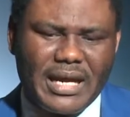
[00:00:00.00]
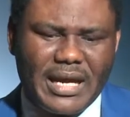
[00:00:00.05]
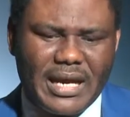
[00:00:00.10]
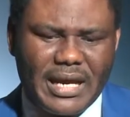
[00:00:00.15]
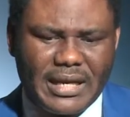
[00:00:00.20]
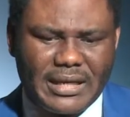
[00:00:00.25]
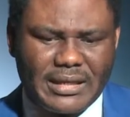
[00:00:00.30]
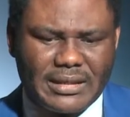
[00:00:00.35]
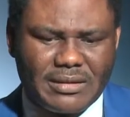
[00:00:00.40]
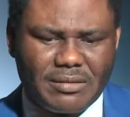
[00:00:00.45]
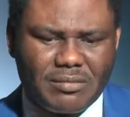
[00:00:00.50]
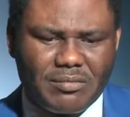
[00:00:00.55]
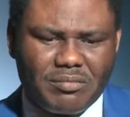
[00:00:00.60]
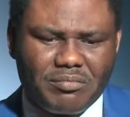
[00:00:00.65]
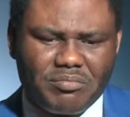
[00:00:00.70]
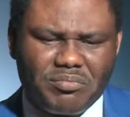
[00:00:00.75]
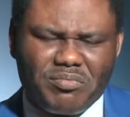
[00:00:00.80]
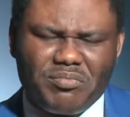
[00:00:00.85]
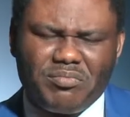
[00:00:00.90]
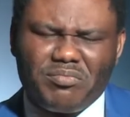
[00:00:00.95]
And
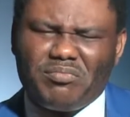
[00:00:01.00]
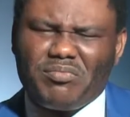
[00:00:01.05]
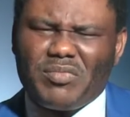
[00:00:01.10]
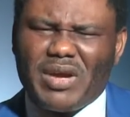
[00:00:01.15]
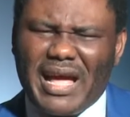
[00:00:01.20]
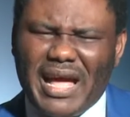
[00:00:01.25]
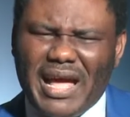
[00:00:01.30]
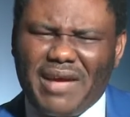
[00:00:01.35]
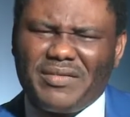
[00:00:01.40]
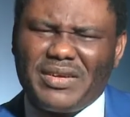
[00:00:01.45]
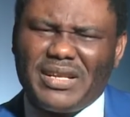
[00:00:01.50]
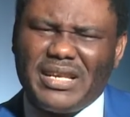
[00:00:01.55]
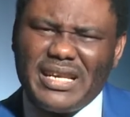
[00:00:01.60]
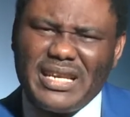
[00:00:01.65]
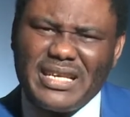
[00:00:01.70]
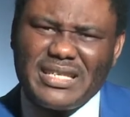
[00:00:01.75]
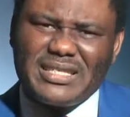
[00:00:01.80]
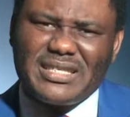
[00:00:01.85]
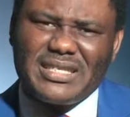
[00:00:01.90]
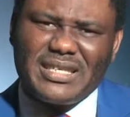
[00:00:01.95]
have a
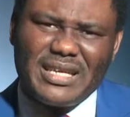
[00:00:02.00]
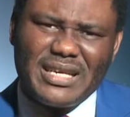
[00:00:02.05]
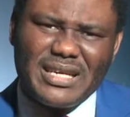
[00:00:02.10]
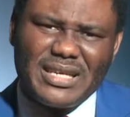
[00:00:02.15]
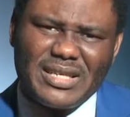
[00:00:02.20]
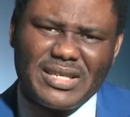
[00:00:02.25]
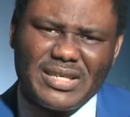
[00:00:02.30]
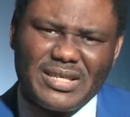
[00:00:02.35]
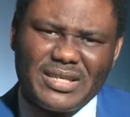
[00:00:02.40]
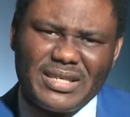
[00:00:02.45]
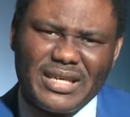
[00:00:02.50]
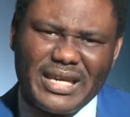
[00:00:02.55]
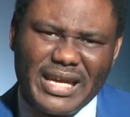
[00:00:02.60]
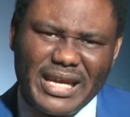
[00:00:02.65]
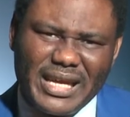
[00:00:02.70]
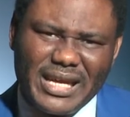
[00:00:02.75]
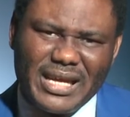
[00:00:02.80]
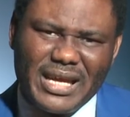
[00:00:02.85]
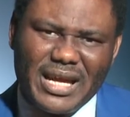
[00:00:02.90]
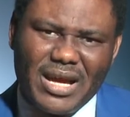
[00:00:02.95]

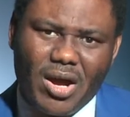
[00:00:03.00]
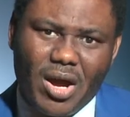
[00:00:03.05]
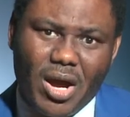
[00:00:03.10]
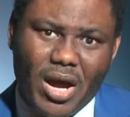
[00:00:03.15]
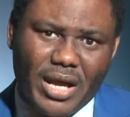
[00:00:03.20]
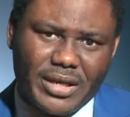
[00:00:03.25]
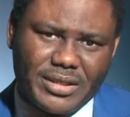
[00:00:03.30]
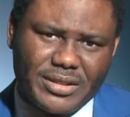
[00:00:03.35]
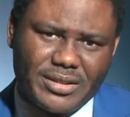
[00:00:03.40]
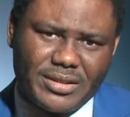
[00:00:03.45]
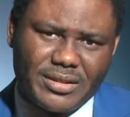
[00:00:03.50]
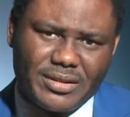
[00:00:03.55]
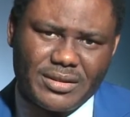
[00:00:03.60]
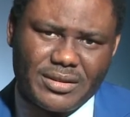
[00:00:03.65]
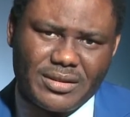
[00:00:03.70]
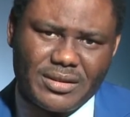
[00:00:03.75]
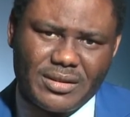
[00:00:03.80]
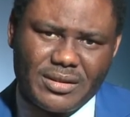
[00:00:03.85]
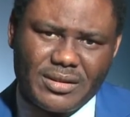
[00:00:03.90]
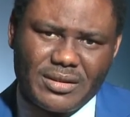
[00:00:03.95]
listening heart.
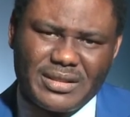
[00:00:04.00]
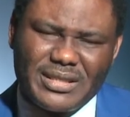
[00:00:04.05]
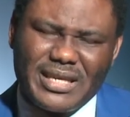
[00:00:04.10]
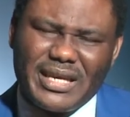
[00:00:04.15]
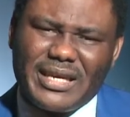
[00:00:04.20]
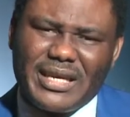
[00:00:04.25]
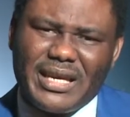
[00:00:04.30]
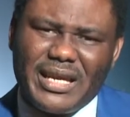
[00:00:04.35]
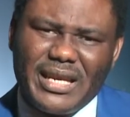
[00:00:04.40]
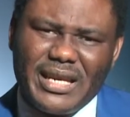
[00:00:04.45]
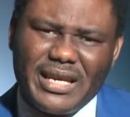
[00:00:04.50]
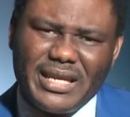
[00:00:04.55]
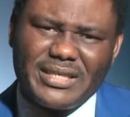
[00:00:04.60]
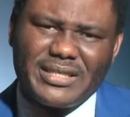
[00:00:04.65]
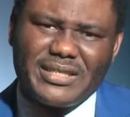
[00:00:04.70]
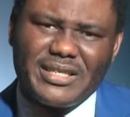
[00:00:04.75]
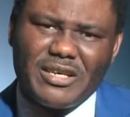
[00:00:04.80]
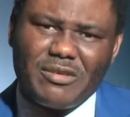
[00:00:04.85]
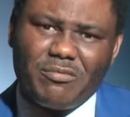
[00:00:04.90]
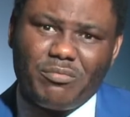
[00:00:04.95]
Take a
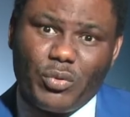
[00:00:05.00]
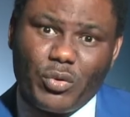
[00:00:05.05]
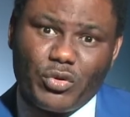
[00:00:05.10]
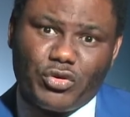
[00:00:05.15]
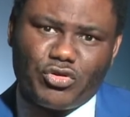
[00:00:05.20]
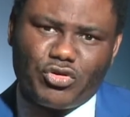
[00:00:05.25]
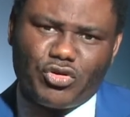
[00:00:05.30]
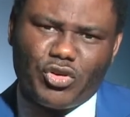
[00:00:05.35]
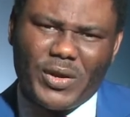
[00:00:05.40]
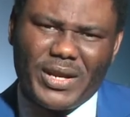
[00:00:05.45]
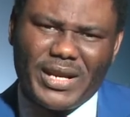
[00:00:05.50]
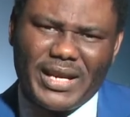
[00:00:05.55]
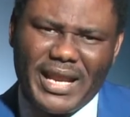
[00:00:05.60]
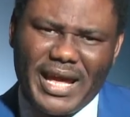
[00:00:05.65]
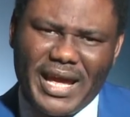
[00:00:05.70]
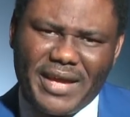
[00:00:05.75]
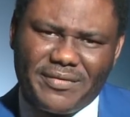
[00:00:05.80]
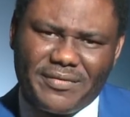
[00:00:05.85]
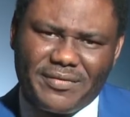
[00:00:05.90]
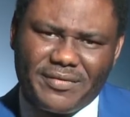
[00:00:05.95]
listening posture in
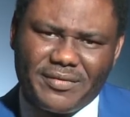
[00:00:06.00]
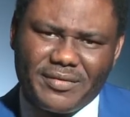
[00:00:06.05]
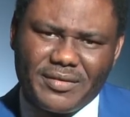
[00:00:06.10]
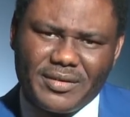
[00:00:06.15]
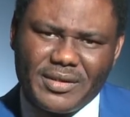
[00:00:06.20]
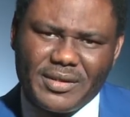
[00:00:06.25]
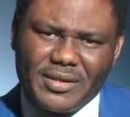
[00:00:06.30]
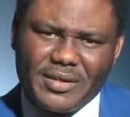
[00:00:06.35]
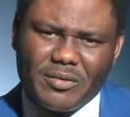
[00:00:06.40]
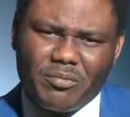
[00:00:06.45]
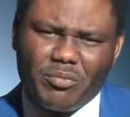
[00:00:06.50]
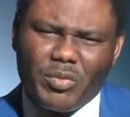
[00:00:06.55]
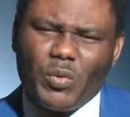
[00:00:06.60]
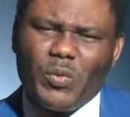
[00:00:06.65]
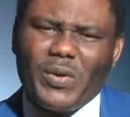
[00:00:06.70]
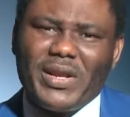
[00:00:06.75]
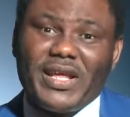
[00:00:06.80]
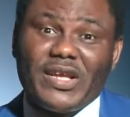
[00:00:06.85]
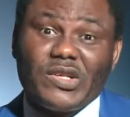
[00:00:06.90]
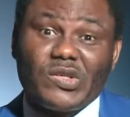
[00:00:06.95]
life. Be
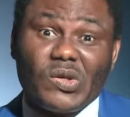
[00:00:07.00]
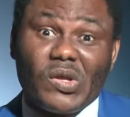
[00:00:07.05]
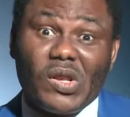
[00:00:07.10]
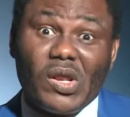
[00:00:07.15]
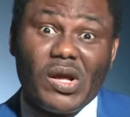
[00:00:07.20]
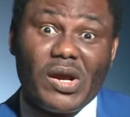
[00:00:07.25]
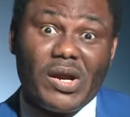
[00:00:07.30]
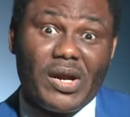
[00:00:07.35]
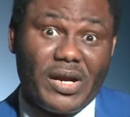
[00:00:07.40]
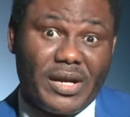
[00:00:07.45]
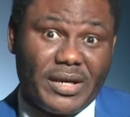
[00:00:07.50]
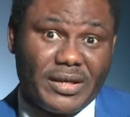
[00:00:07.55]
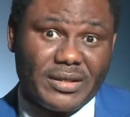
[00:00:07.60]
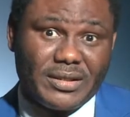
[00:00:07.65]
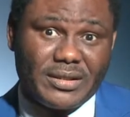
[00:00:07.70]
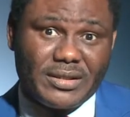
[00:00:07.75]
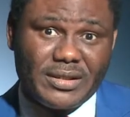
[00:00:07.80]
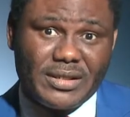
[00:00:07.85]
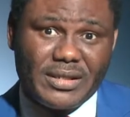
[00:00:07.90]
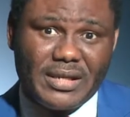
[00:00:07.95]
willing to learn
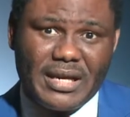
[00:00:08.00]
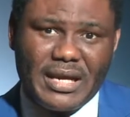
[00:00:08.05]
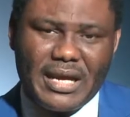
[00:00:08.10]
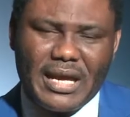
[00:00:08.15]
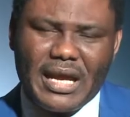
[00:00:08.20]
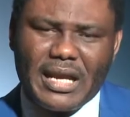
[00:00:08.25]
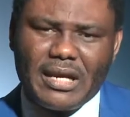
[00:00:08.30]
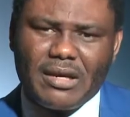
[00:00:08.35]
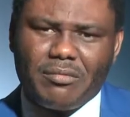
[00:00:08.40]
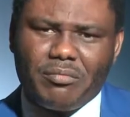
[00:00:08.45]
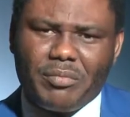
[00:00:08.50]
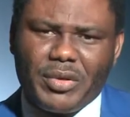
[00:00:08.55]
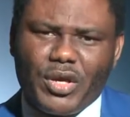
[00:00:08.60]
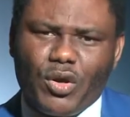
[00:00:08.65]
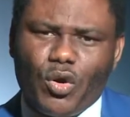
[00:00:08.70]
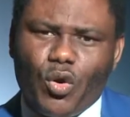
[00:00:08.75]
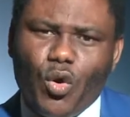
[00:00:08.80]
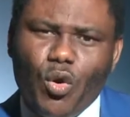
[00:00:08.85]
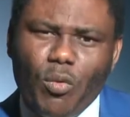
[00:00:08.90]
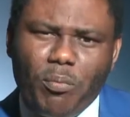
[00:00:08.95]
and
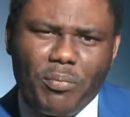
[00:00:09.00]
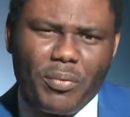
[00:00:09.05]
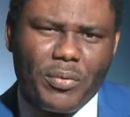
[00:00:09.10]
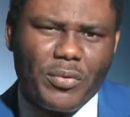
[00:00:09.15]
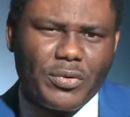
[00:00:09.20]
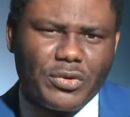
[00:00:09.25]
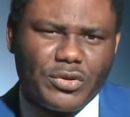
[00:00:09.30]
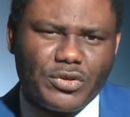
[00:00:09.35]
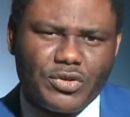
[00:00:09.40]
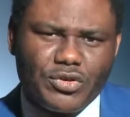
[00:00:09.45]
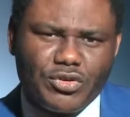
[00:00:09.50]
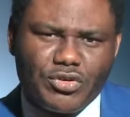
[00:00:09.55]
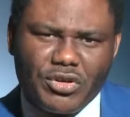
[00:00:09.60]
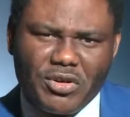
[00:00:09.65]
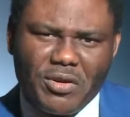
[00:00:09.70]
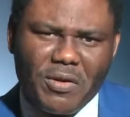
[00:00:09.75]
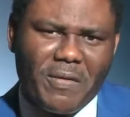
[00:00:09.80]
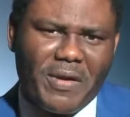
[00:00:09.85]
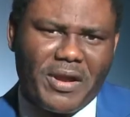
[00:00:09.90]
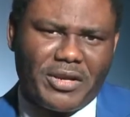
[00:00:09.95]
be open to
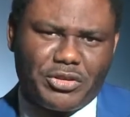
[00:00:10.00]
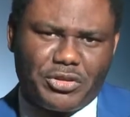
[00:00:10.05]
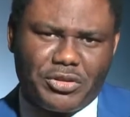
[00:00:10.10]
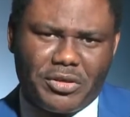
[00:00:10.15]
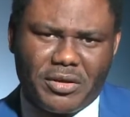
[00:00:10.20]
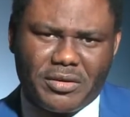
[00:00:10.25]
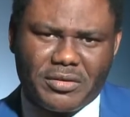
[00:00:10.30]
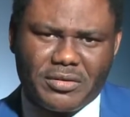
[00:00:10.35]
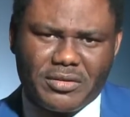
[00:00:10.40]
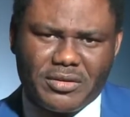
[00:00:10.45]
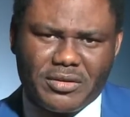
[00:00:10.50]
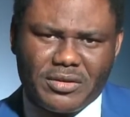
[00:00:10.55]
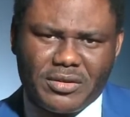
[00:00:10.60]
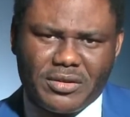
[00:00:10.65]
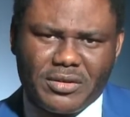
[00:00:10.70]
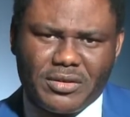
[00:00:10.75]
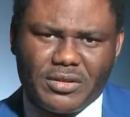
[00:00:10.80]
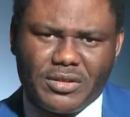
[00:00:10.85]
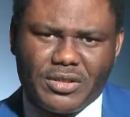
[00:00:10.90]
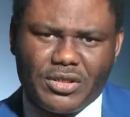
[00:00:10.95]
correction.
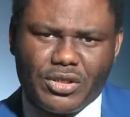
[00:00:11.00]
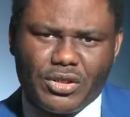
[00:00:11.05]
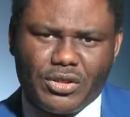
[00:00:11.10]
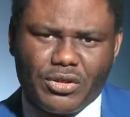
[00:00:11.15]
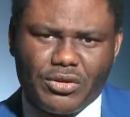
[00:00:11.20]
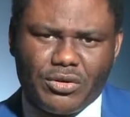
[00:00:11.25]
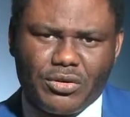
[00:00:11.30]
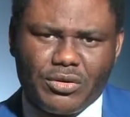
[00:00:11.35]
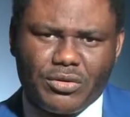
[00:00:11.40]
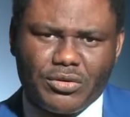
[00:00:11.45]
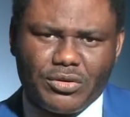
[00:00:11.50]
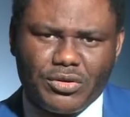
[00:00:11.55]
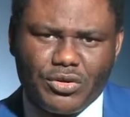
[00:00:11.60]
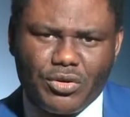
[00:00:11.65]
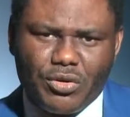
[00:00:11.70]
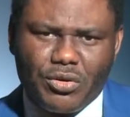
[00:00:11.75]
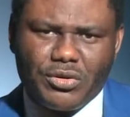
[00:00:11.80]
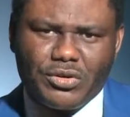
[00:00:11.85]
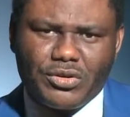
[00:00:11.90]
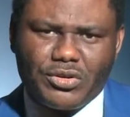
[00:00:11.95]
You know,
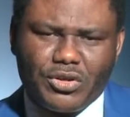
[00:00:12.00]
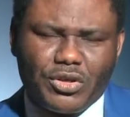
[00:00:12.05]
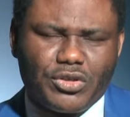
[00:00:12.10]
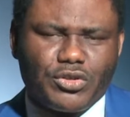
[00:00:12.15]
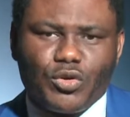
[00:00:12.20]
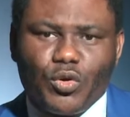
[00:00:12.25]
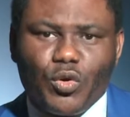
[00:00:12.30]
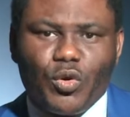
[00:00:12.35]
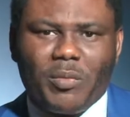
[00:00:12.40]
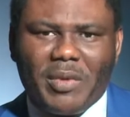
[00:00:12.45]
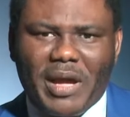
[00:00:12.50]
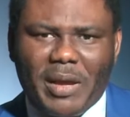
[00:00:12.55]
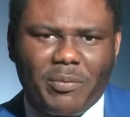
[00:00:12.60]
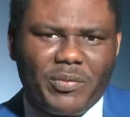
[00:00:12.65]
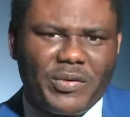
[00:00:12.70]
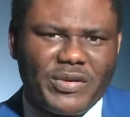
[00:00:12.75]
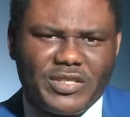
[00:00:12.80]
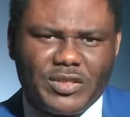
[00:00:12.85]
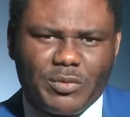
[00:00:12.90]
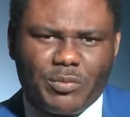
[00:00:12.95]
don't just go by
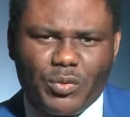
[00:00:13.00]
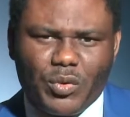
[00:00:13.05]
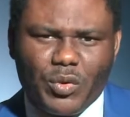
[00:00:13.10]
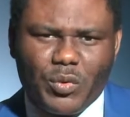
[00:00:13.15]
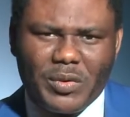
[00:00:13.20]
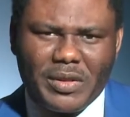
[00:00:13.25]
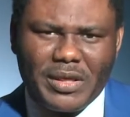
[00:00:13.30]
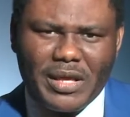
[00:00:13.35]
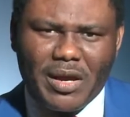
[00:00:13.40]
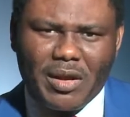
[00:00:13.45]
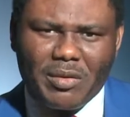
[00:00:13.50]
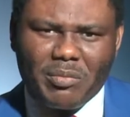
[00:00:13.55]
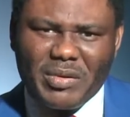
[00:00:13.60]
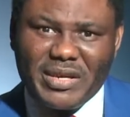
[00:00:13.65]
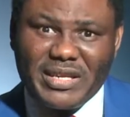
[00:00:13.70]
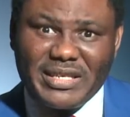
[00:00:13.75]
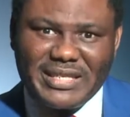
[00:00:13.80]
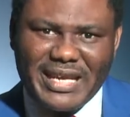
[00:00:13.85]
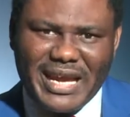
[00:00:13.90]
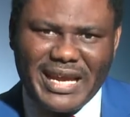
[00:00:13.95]
principle without
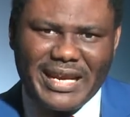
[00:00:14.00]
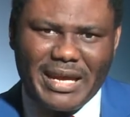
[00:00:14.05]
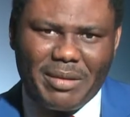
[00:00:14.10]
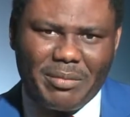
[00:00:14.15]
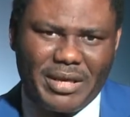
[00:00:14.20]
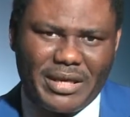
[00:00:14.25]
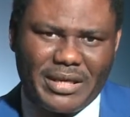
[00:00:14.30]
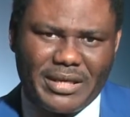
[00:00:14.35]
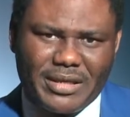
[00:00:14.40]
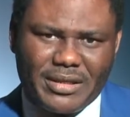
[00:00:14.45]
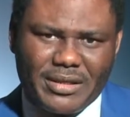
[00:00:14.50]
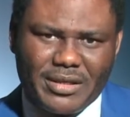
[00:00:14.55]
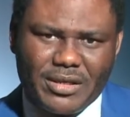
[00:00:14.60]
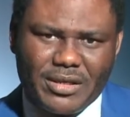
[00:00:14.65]
being dynamic.